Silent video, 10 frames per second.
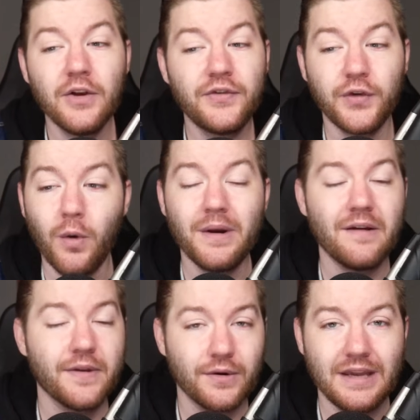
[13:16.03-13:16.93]
so many
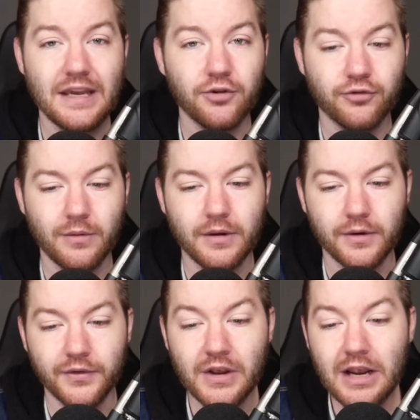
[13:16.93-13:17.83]
of their key
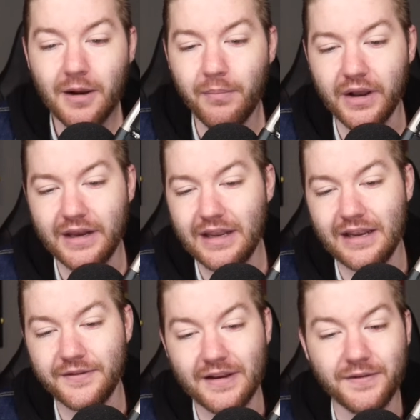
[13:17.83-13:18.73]
contributors, but
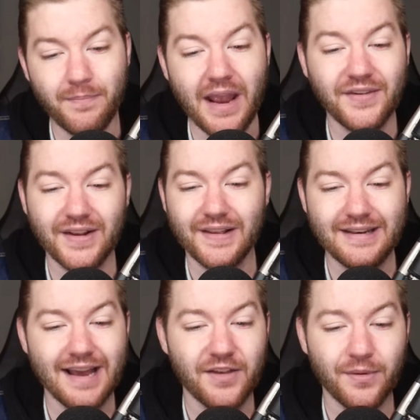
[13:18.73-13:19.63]
it's it's basically
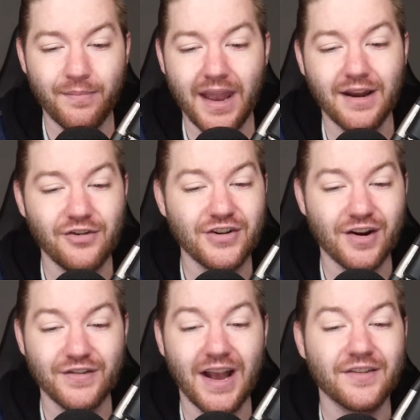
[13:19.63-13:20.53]
Desmond Bane and
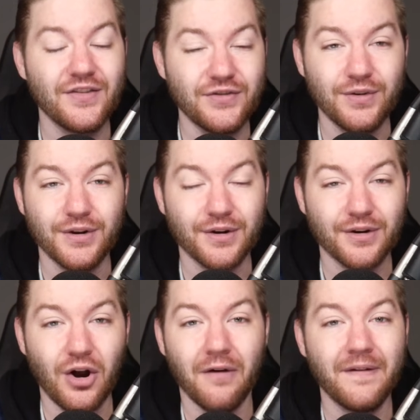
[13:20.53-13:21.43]
Jaren Jackson Jr.
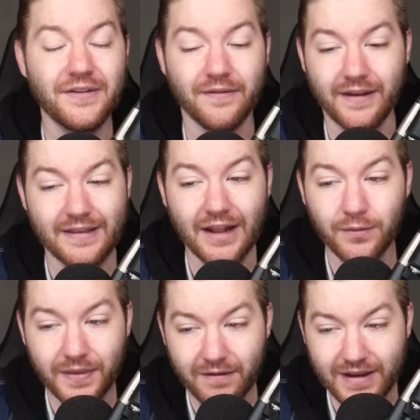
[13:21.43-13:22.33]
offensively. Like
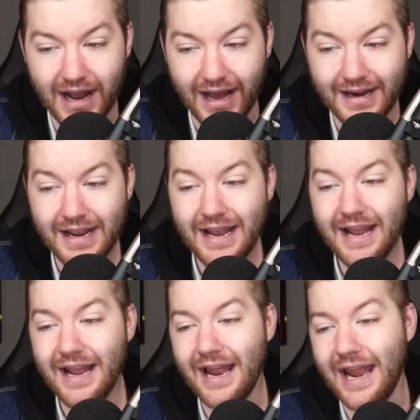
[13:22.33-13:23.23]
that's what they've got,
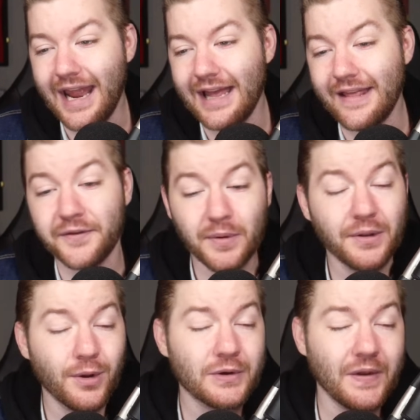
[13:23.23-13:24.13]
and that's what
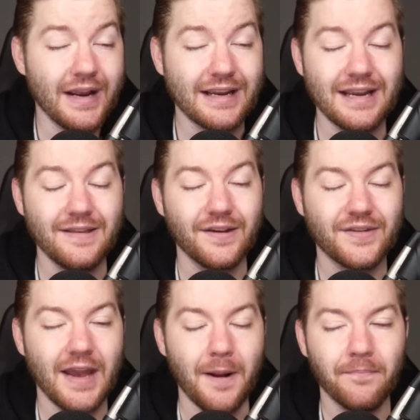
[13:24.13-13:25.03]
it looked like in
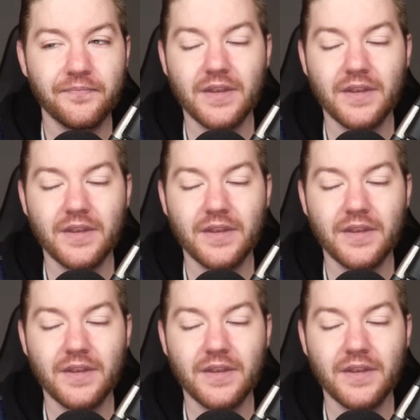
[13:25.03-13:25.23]
this game.